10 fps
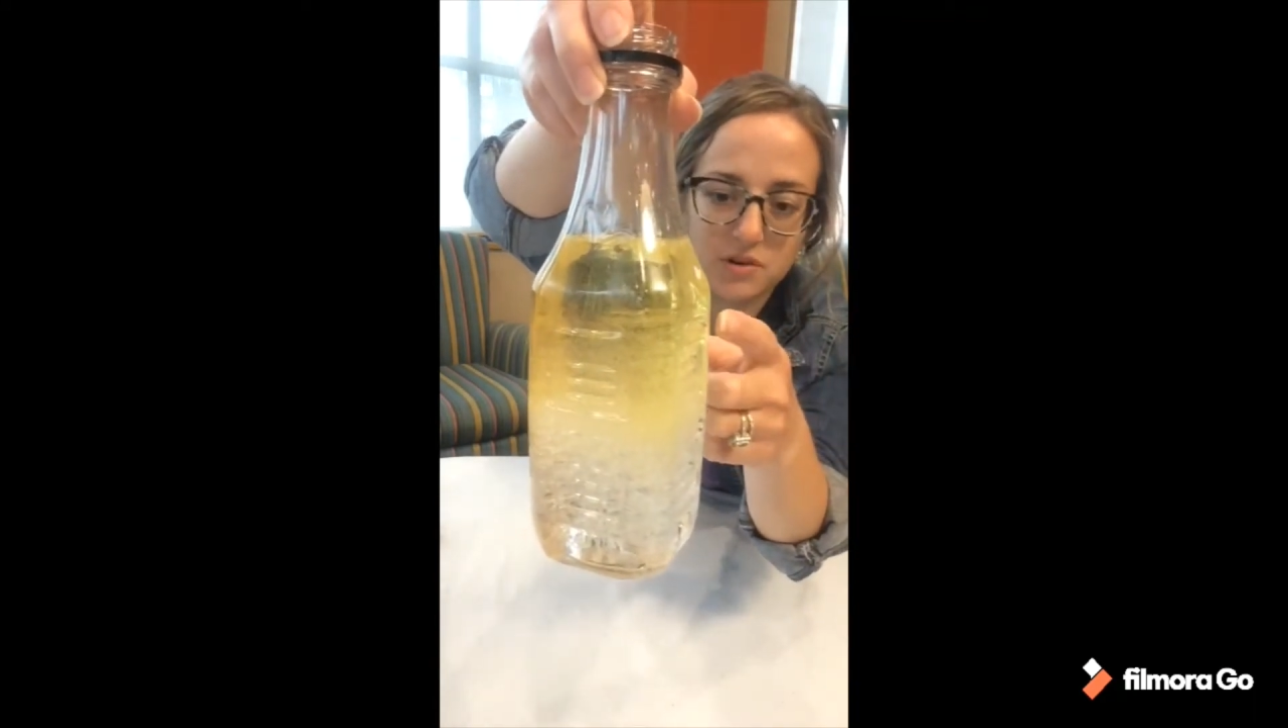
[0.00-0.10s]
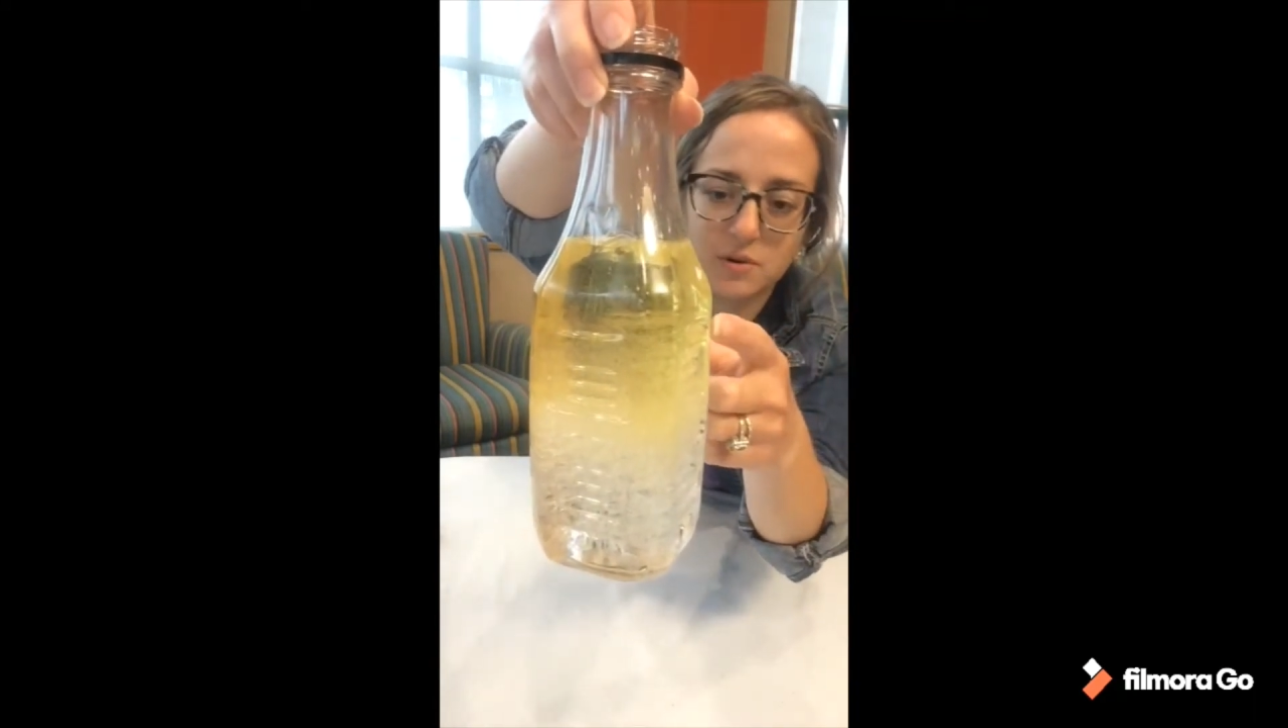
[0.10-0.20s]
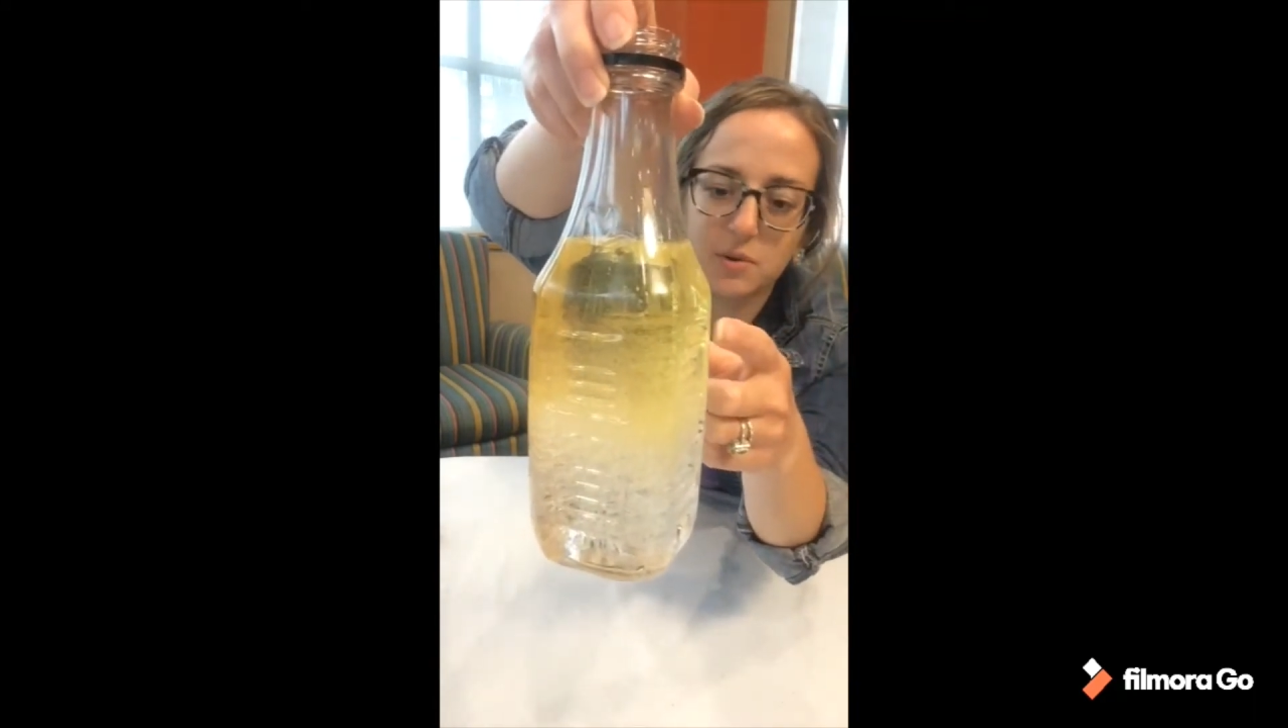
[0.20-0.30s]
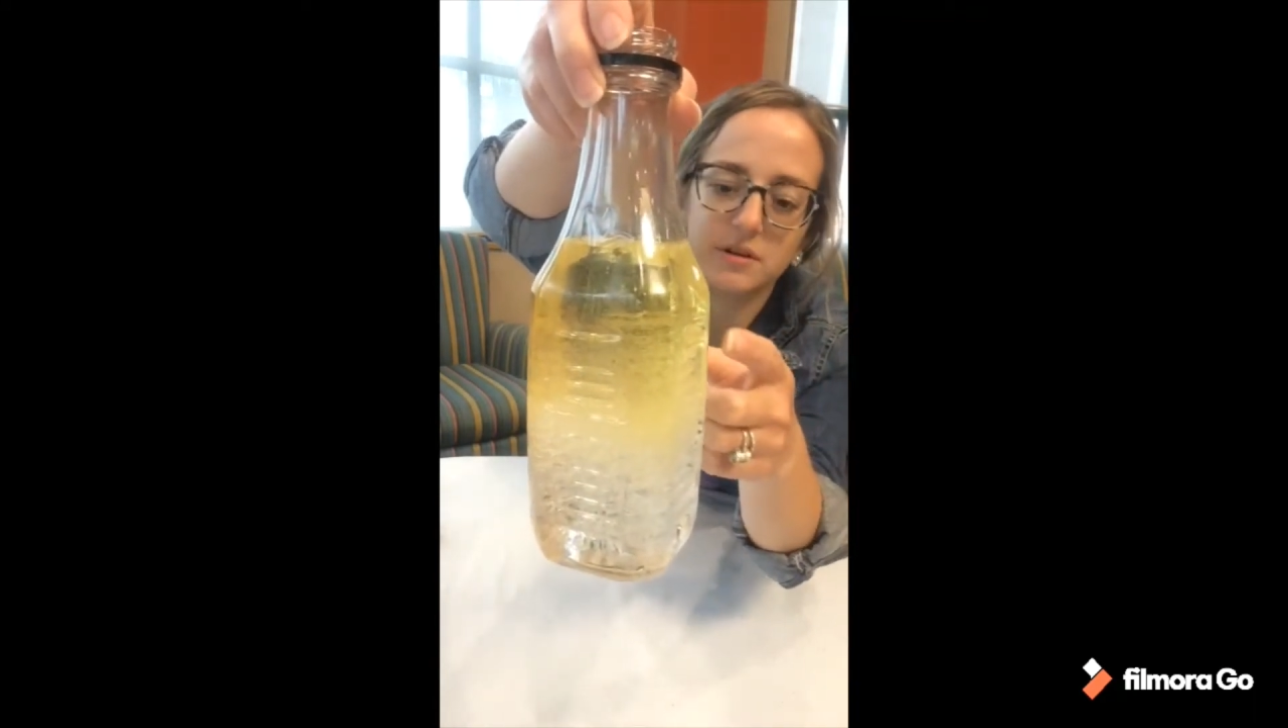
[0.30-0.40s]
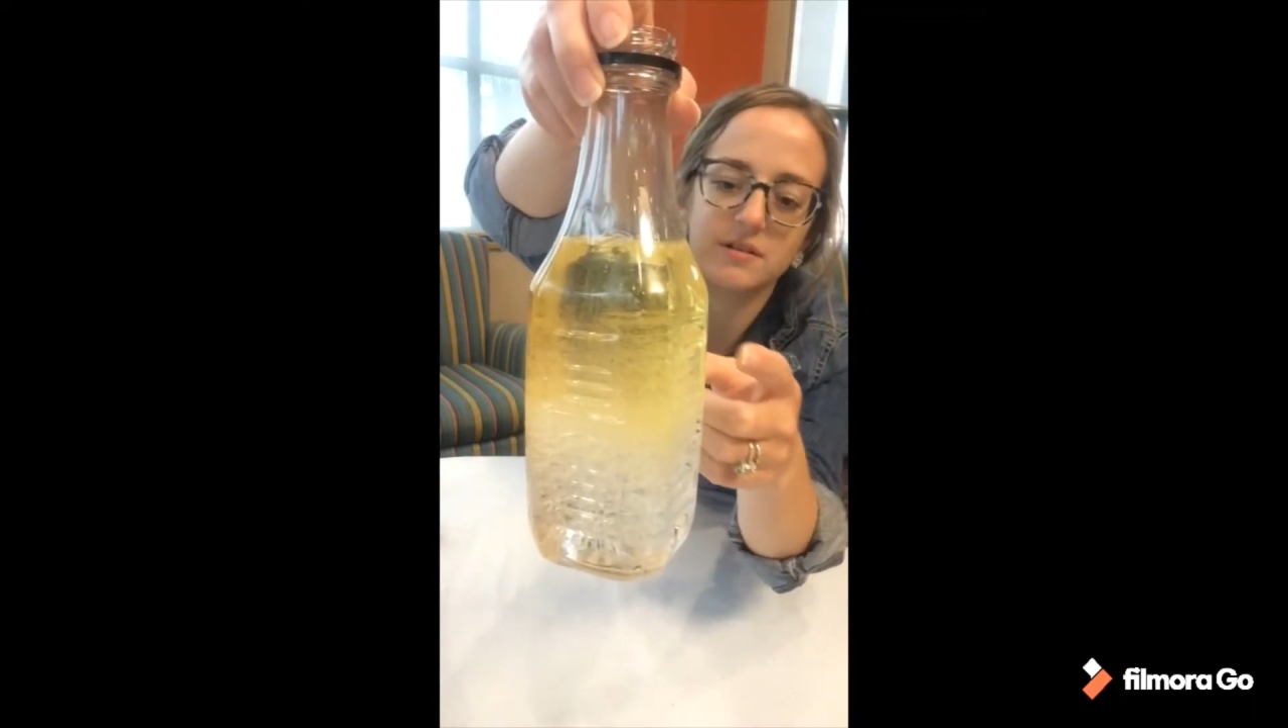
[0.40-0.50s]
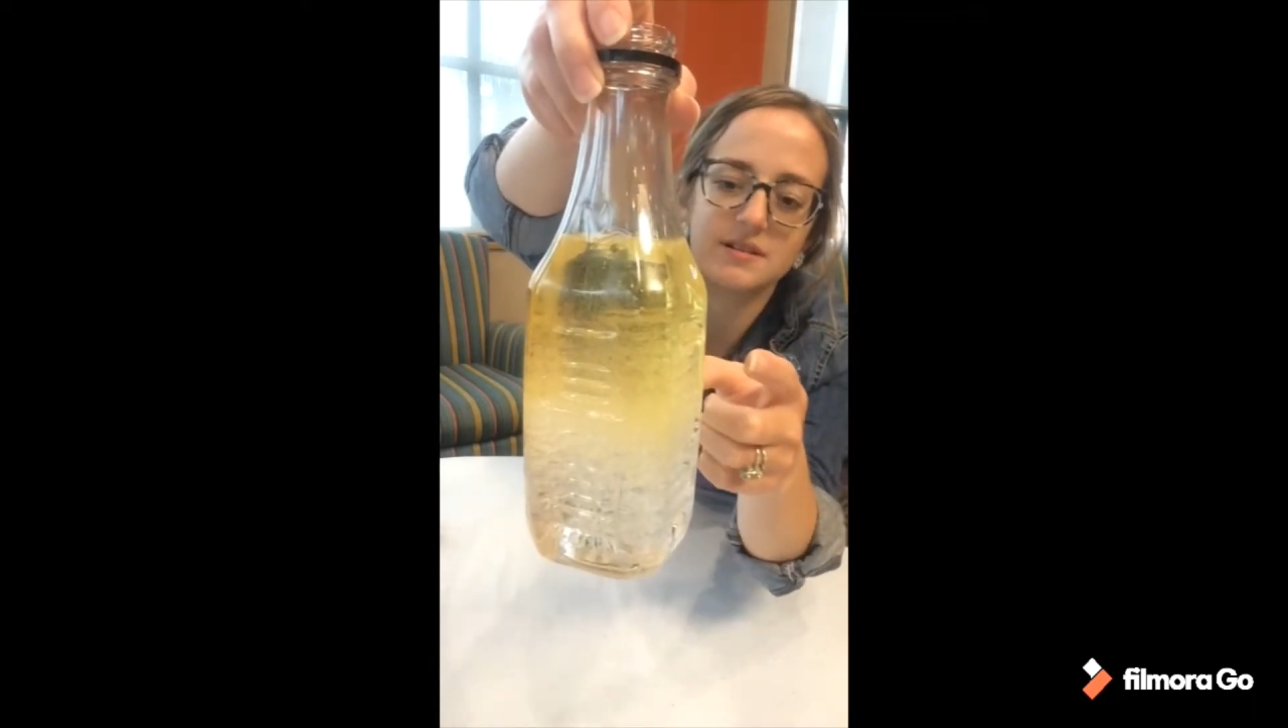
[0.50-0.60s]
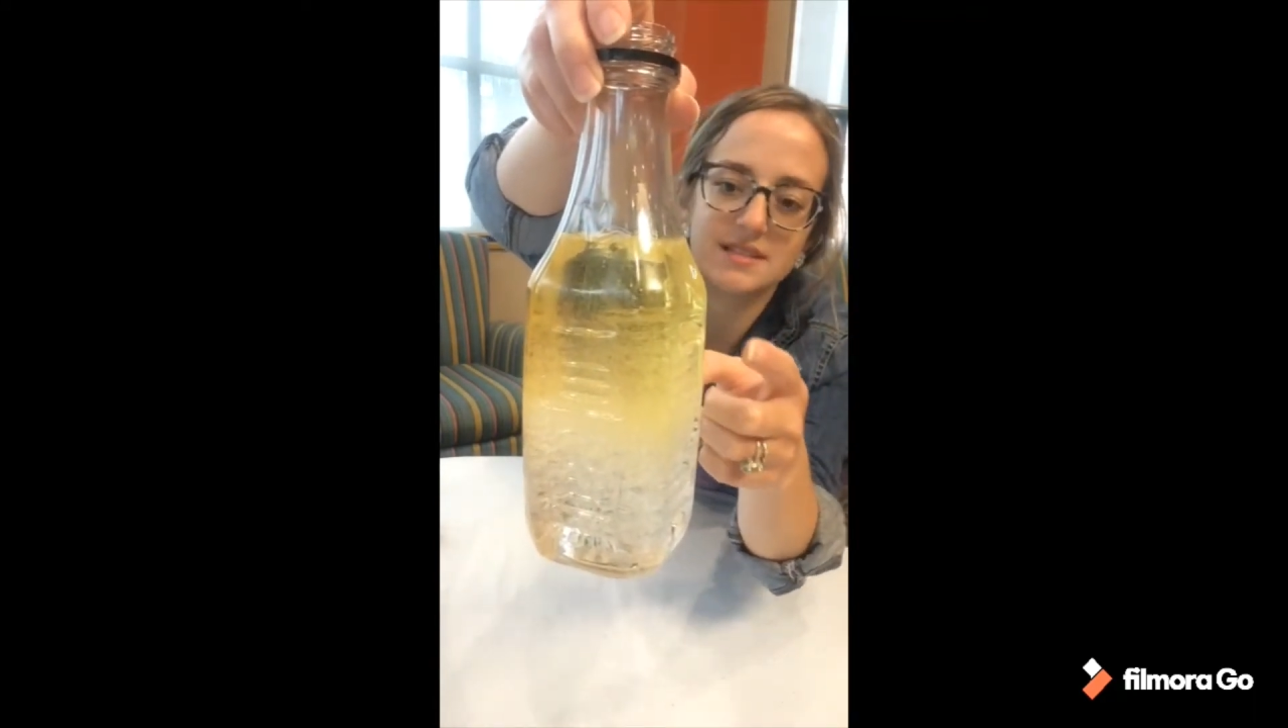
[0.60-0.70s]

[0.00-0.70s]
oil is